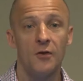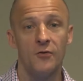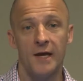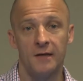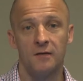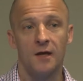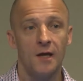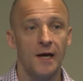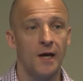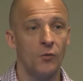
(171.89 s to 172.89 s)
then
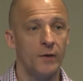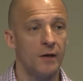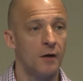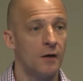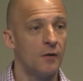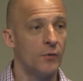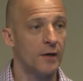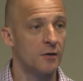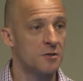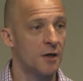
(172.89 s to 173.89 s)
uh, we, are, we
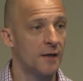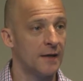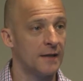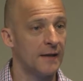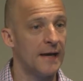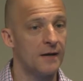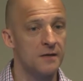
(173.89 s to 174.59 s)
are targeting that.